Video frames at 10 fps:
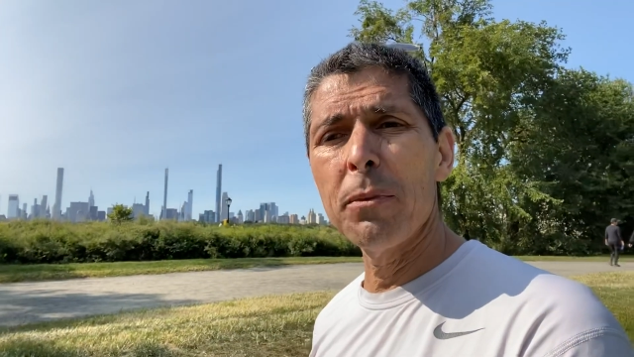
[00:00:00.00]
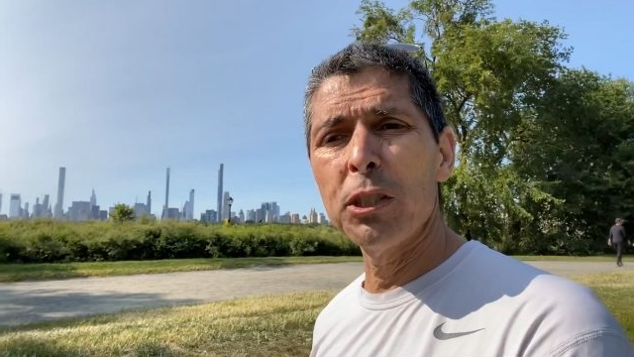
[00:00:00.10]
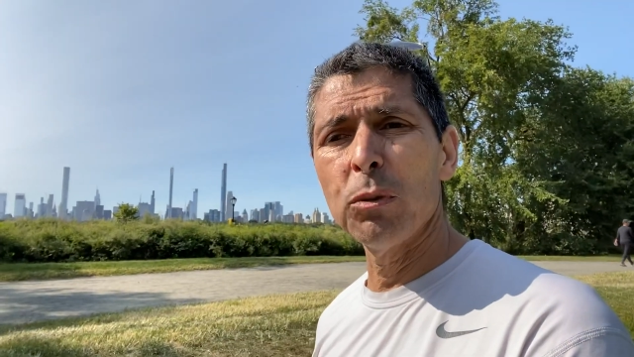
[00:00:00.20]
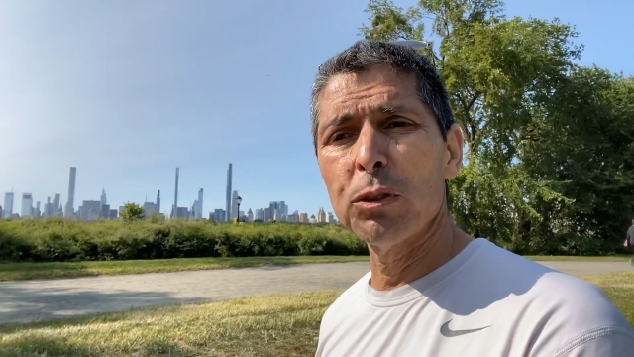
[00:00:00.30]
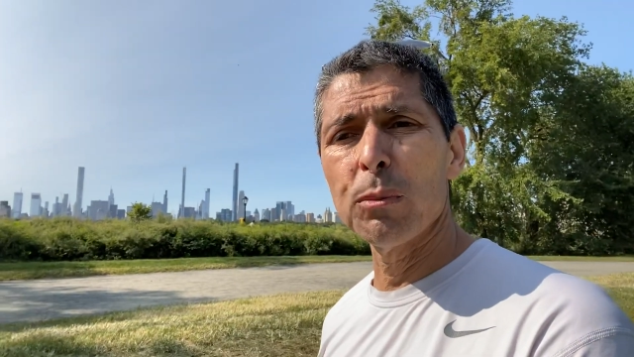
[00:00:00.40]

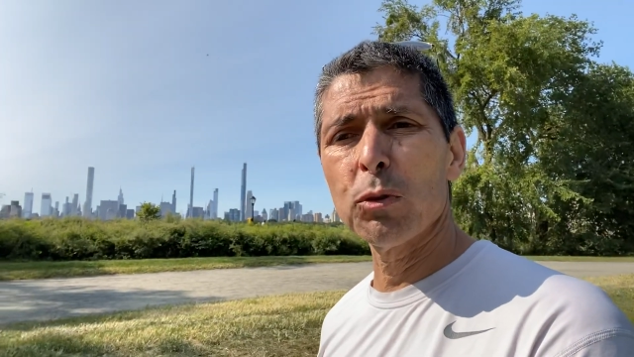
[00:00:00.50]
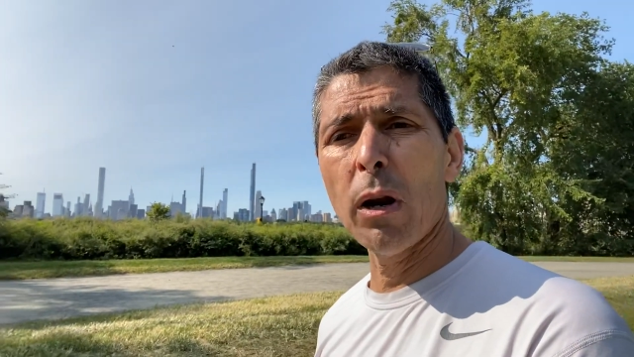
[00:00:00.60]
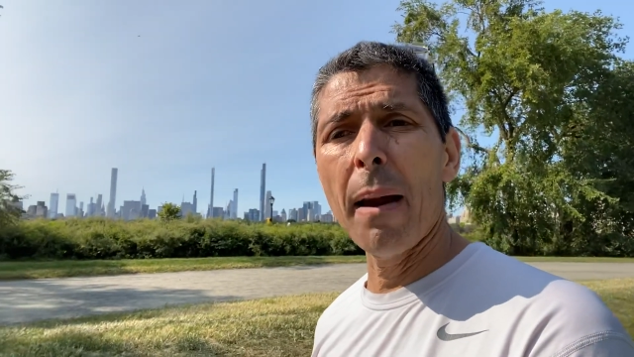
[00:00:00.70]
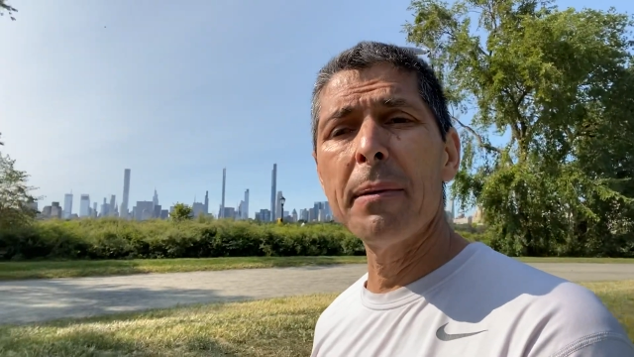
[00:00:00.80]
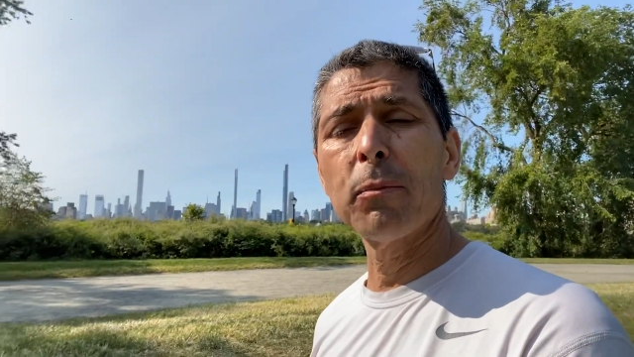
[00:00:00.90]
that you will
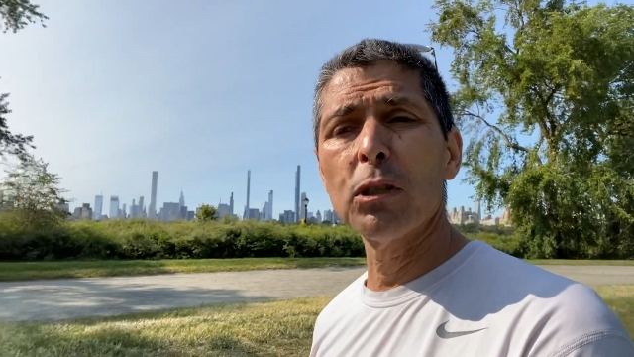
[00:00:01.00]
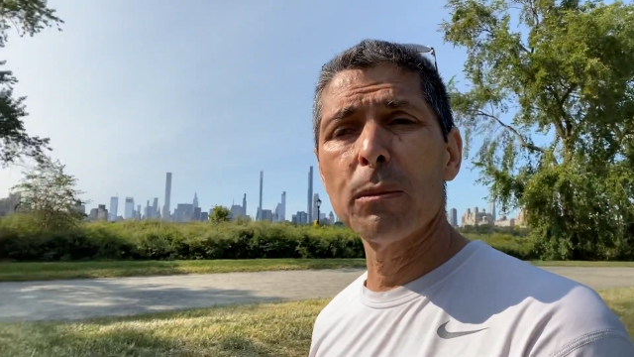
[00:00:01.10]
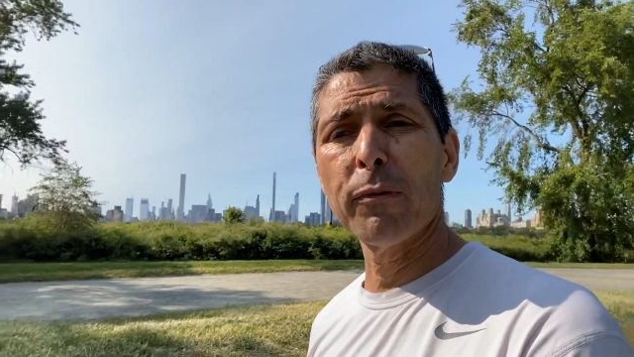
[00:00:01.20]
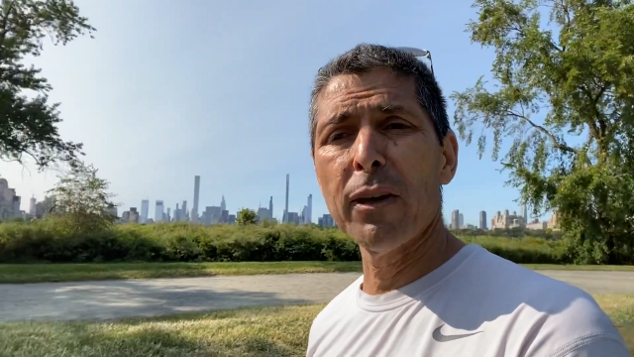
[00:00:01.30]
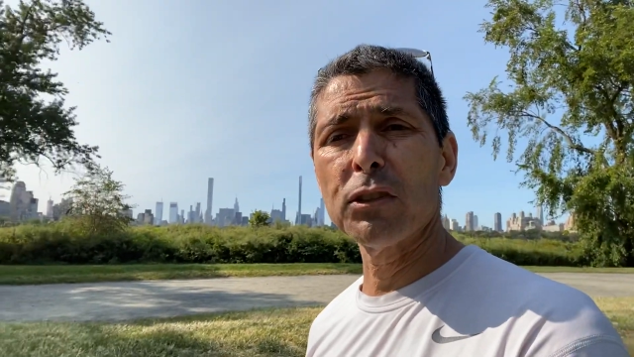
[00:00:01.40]
subscribe to
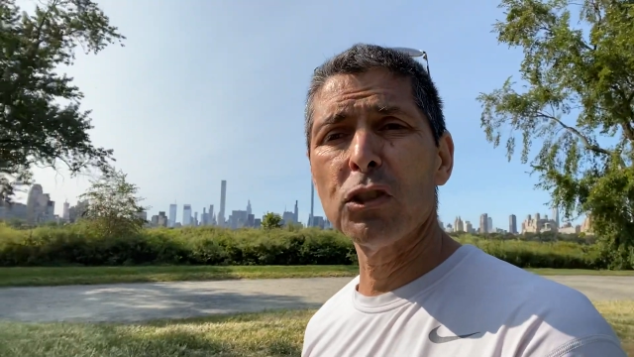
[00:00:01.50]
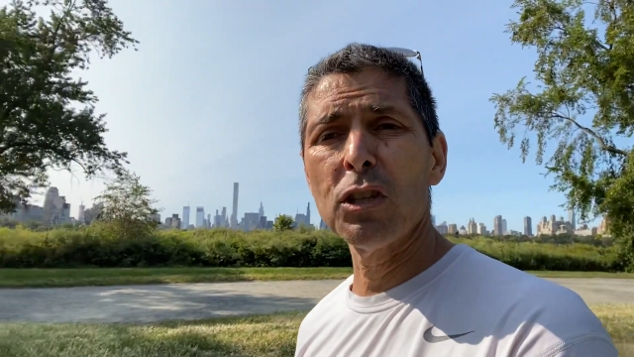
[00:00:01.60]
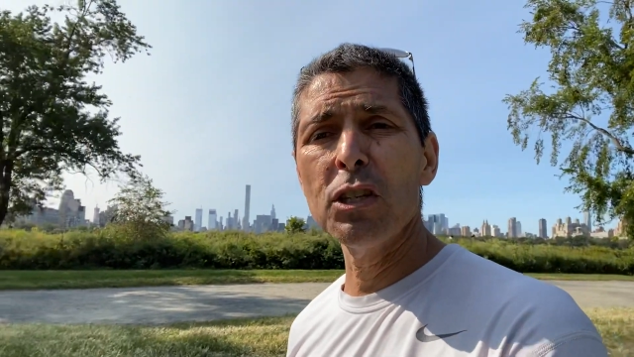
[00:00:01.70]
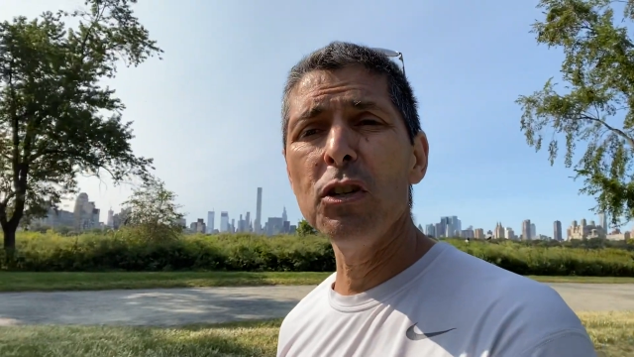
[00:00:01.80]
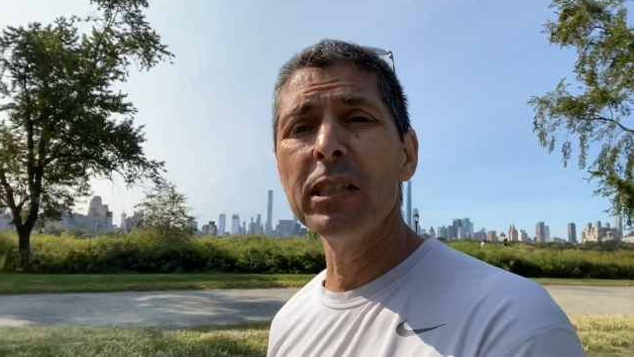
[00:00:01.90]
Prison Professor
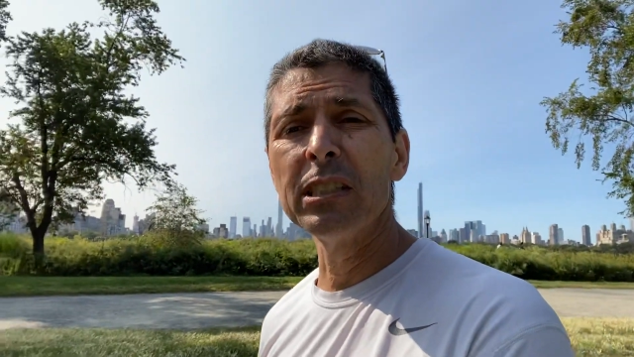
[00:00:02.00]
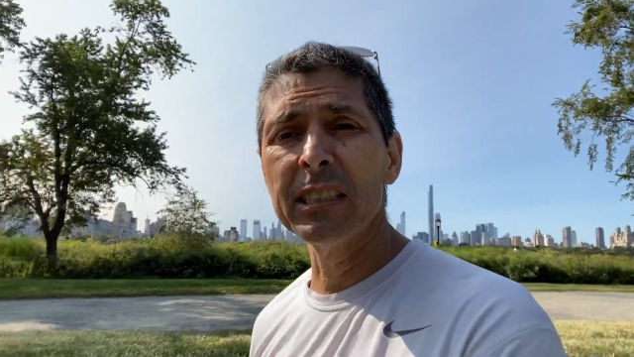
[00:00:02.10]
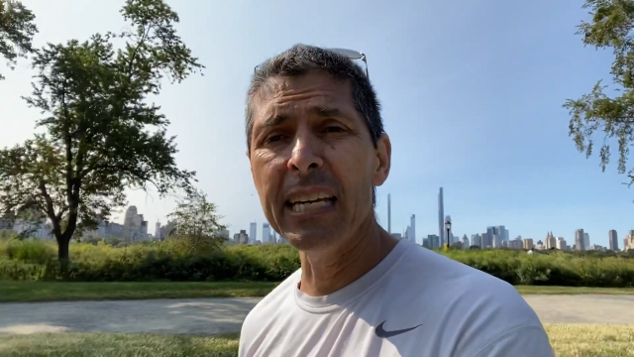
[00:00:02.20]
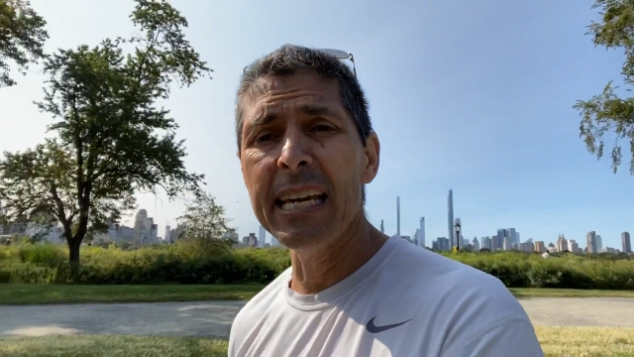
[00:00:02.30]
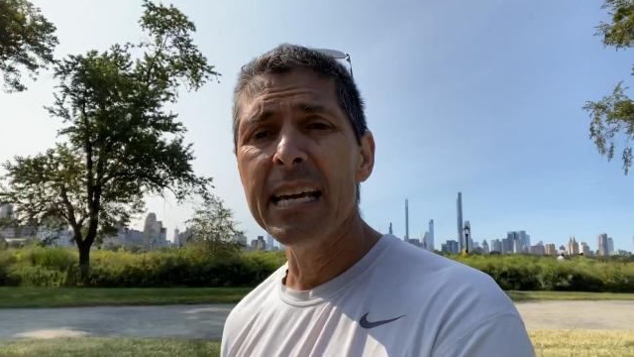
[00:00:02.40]
so that you can
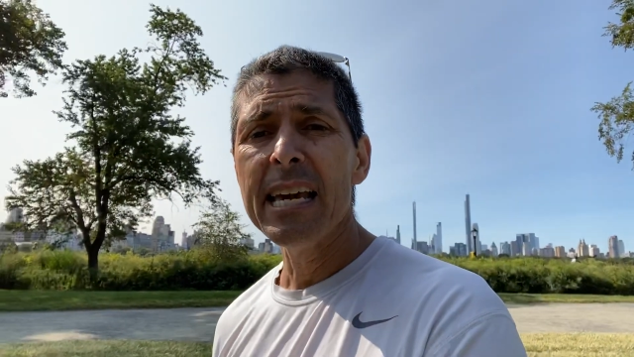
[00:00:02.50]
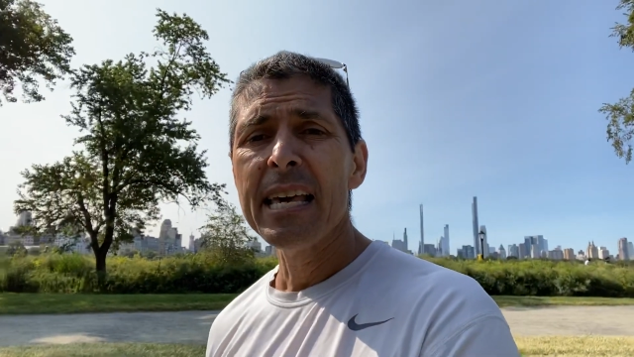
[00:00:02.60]
see